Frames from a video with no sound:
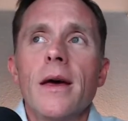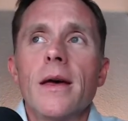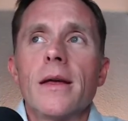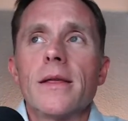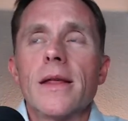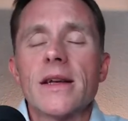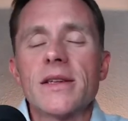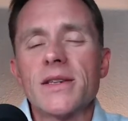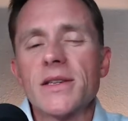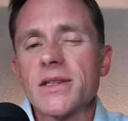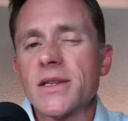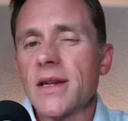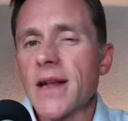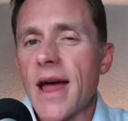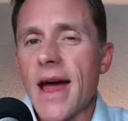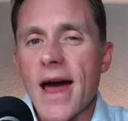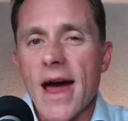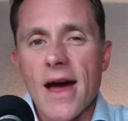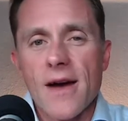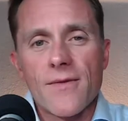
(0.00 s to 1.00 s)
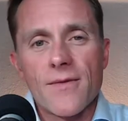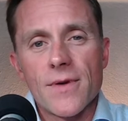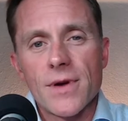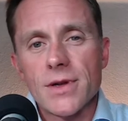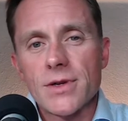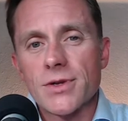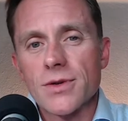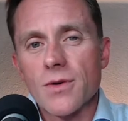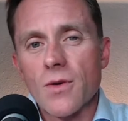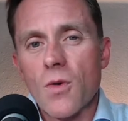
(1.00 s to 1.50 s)
that's just an
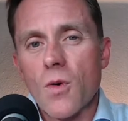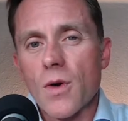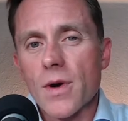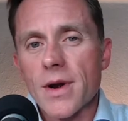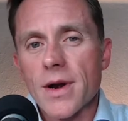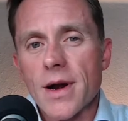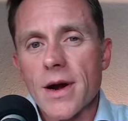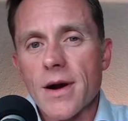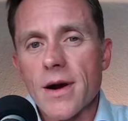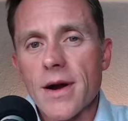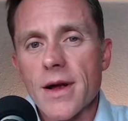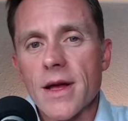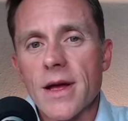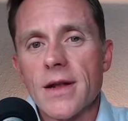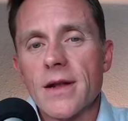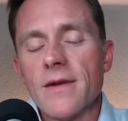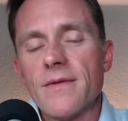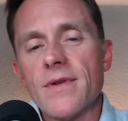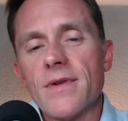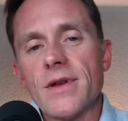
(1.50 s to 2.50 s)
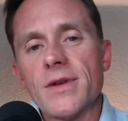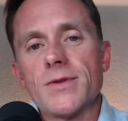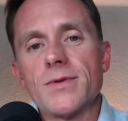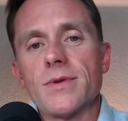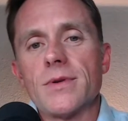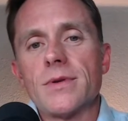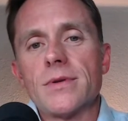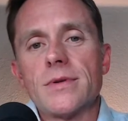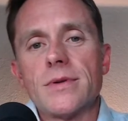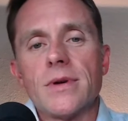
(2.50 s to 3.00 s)
average, ordinary
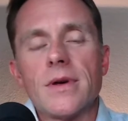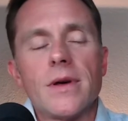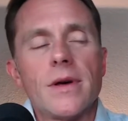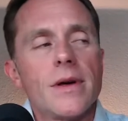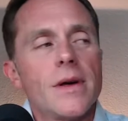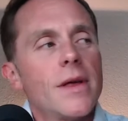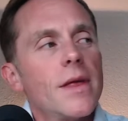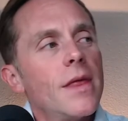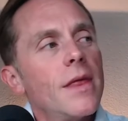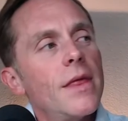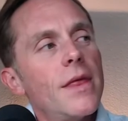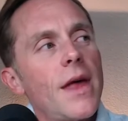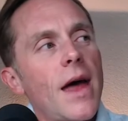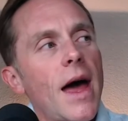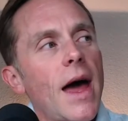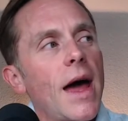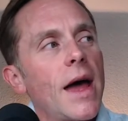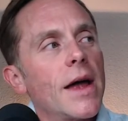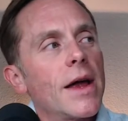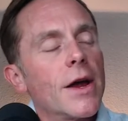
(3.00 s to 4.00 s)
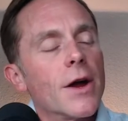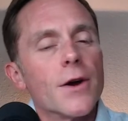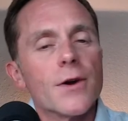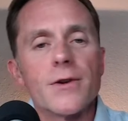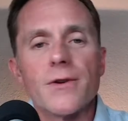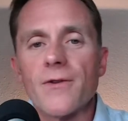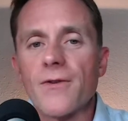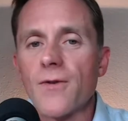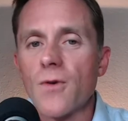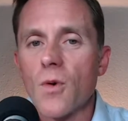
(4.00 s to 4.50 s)
individual that
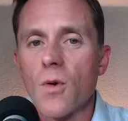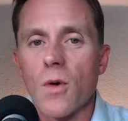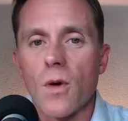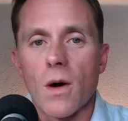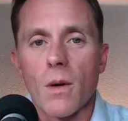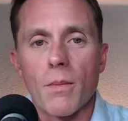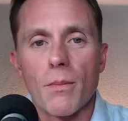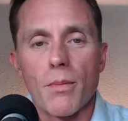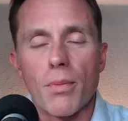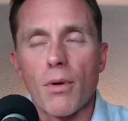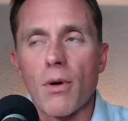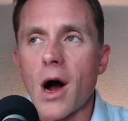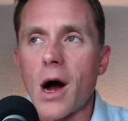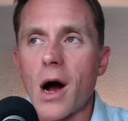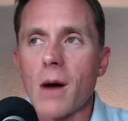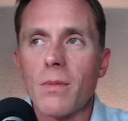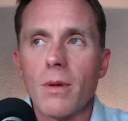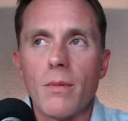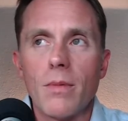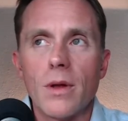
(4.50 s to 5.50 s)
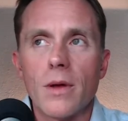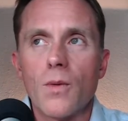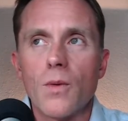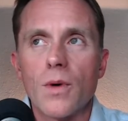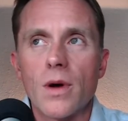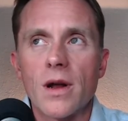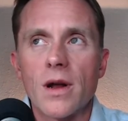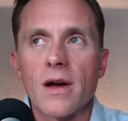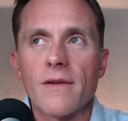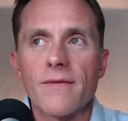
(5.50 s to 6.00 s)
heretofore probably
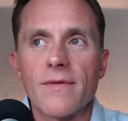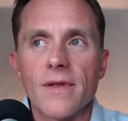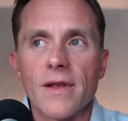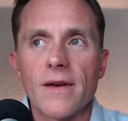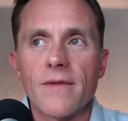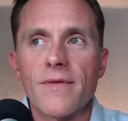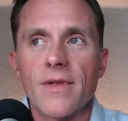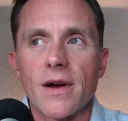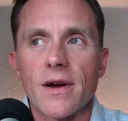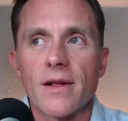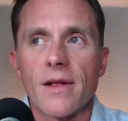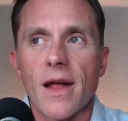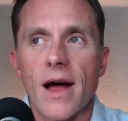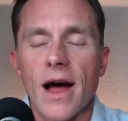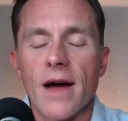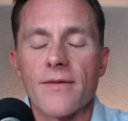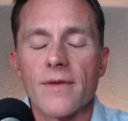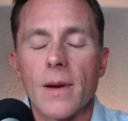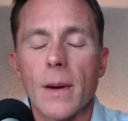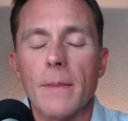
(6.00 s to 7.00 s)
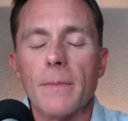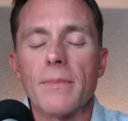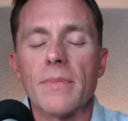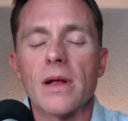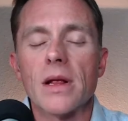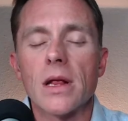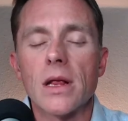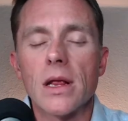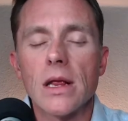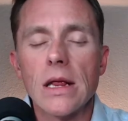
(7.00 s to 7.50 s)
would have lived their life
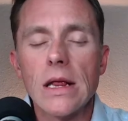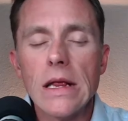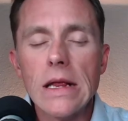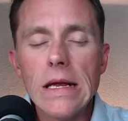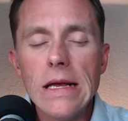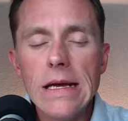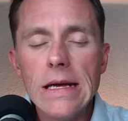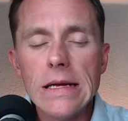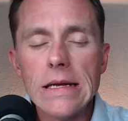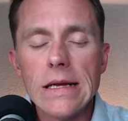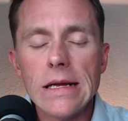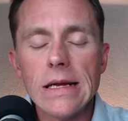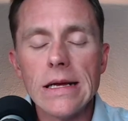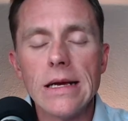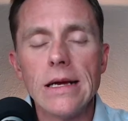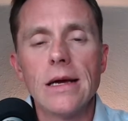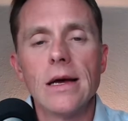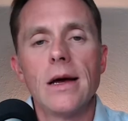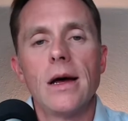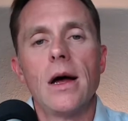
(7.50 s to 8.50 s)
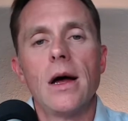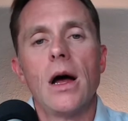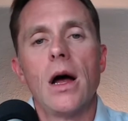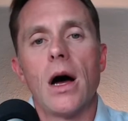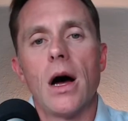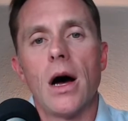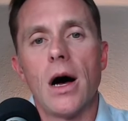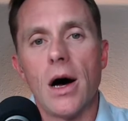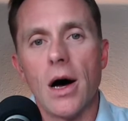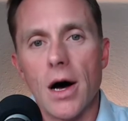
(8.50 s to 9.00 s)
completely
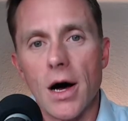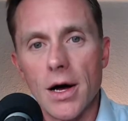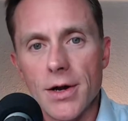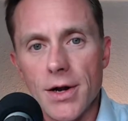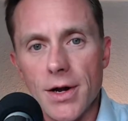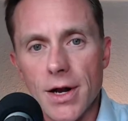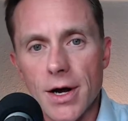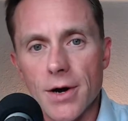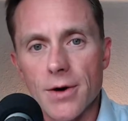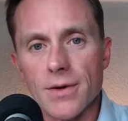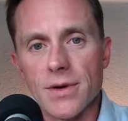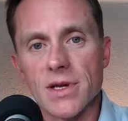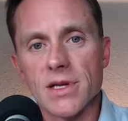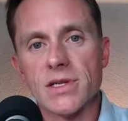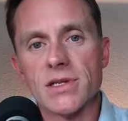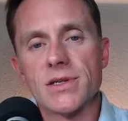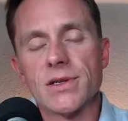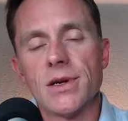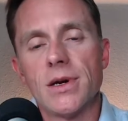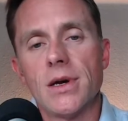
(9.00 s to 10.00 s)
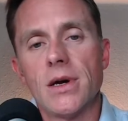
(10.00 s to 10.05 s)
unnoticed.